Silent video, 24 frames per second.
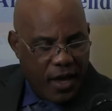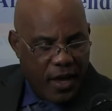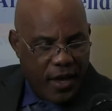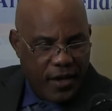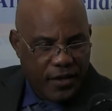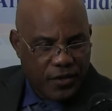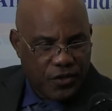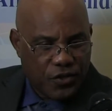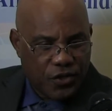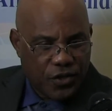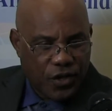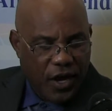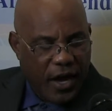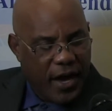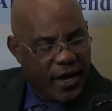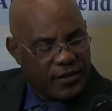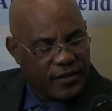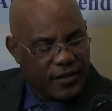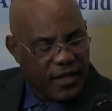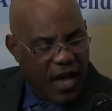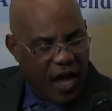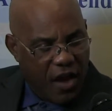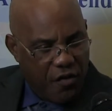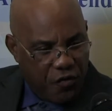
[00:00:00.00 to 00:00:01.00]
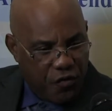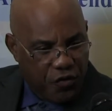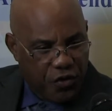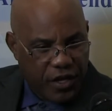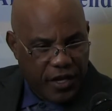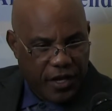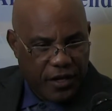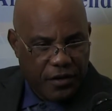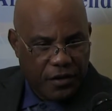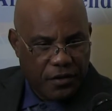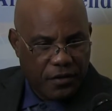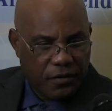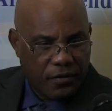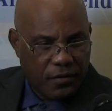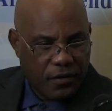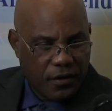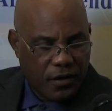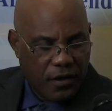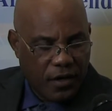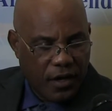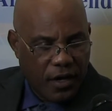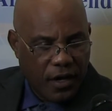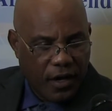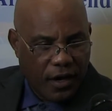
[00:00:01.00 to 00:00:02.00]
As African
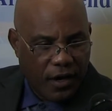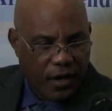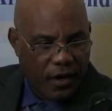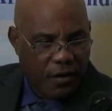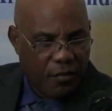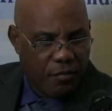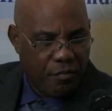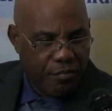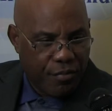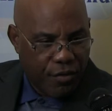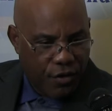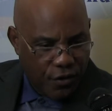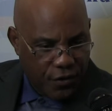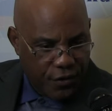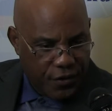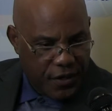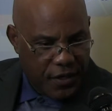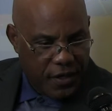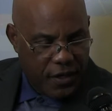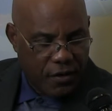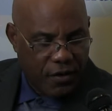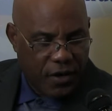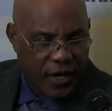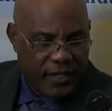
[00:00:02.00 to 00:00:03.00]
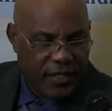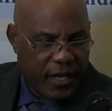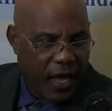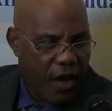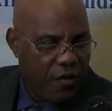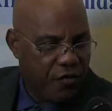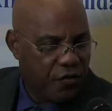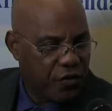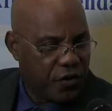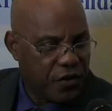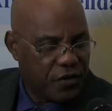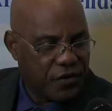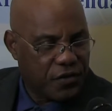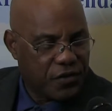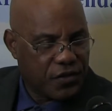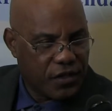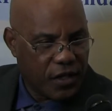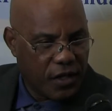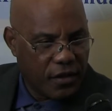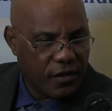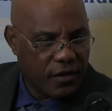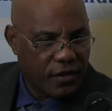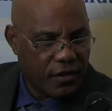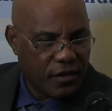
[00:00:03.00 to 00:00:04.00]
boy or as African
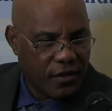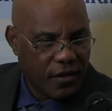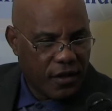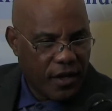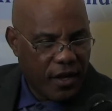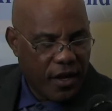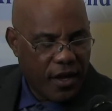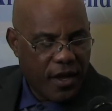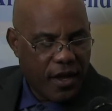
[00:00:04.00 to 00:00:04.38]
son,